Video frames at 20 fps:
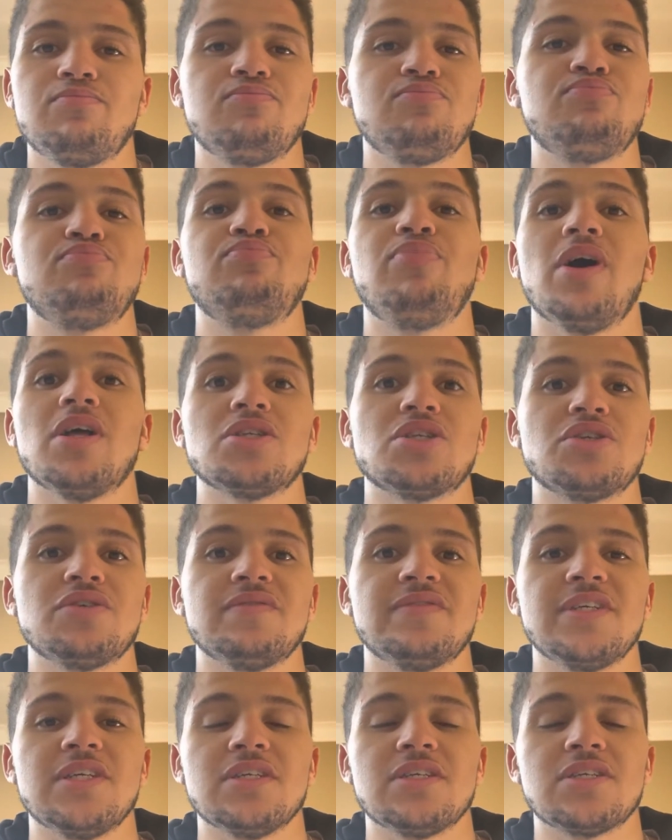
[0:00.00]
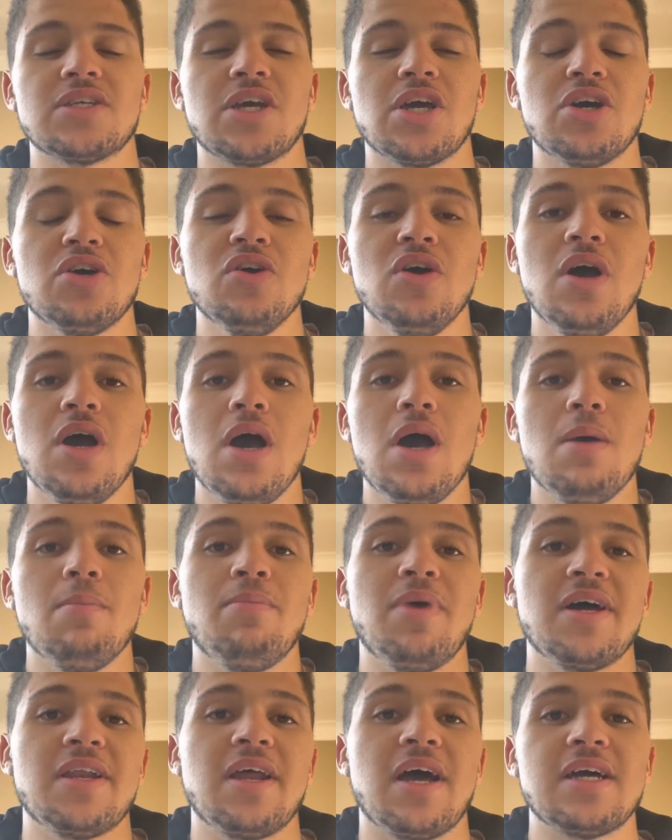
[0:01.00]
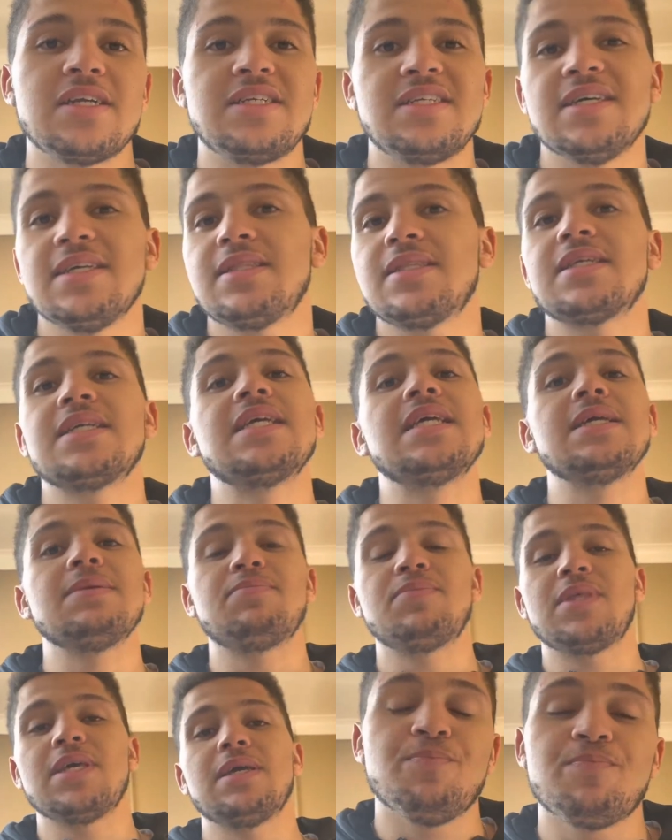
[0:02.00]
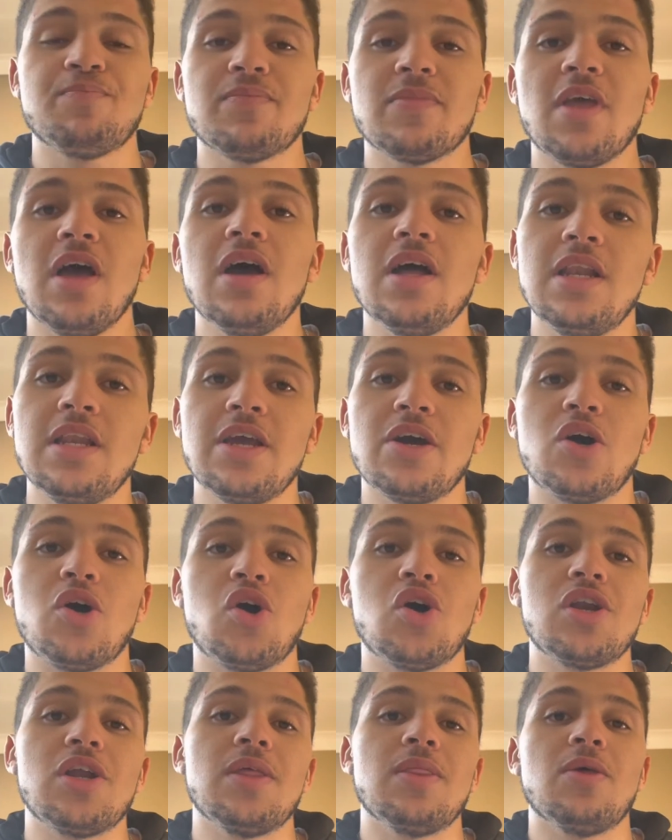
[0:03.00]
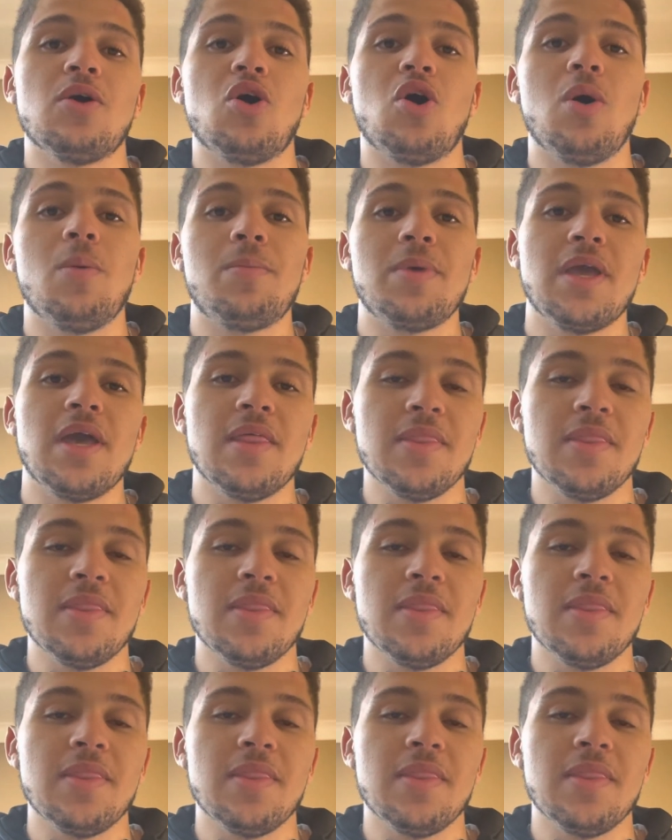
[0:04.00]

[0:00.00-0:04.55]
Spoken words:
a bunch of years ago, but I did keep them earlier on in the hobby,